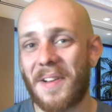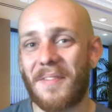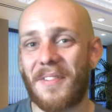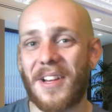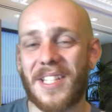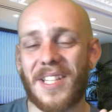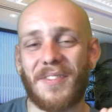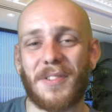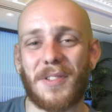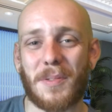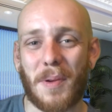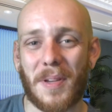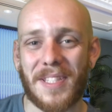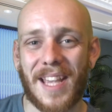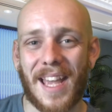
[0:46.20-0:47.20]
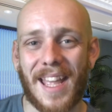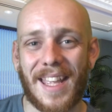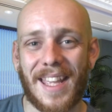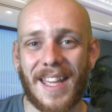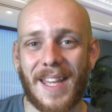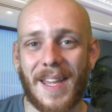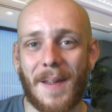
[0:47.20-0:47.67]
First off, I just want to say,
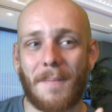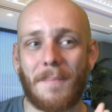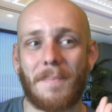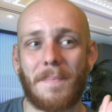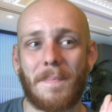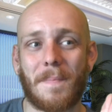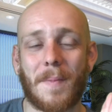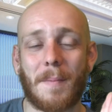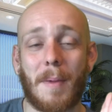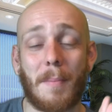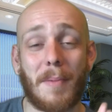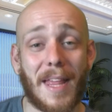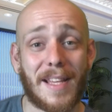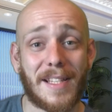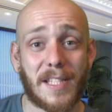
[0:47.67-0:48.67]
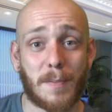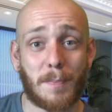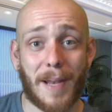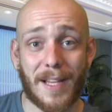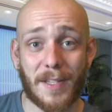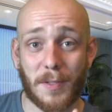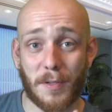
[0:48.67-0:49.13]
remember that
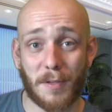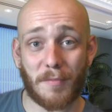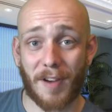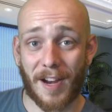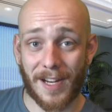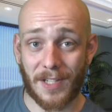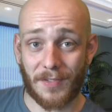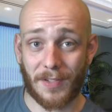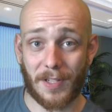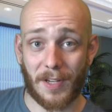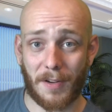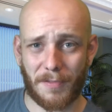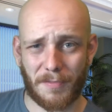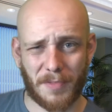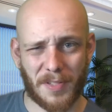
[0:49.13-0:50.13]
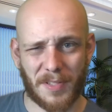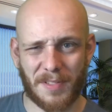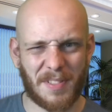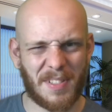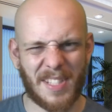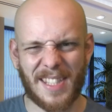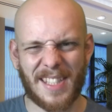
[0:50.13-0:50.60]
Splatoon Rage video from
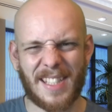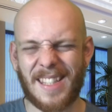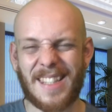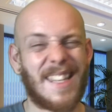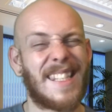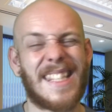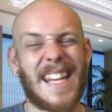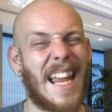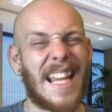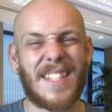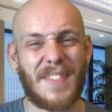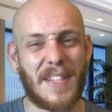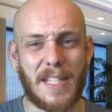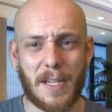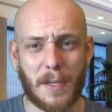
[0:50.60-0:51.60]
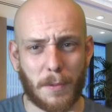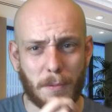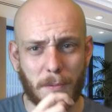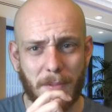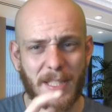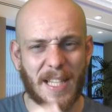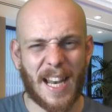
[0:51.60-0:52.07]
just it's the last video,
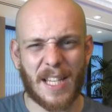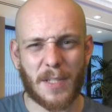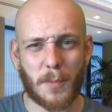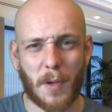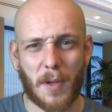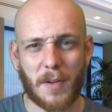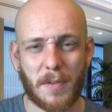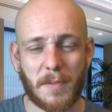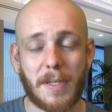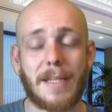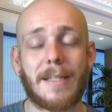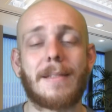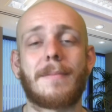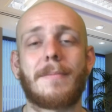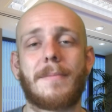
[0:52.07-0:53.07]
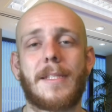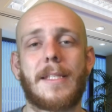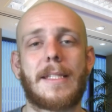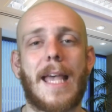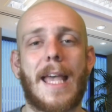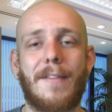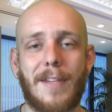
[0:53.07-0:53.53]
it's the last one.
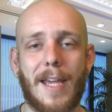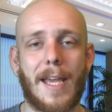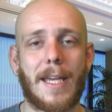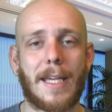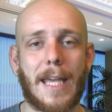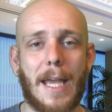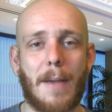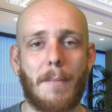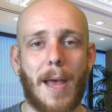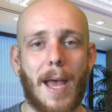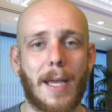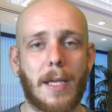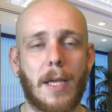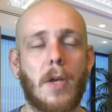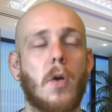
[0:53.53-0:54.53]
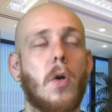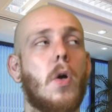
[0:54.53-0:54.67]
Save data came back.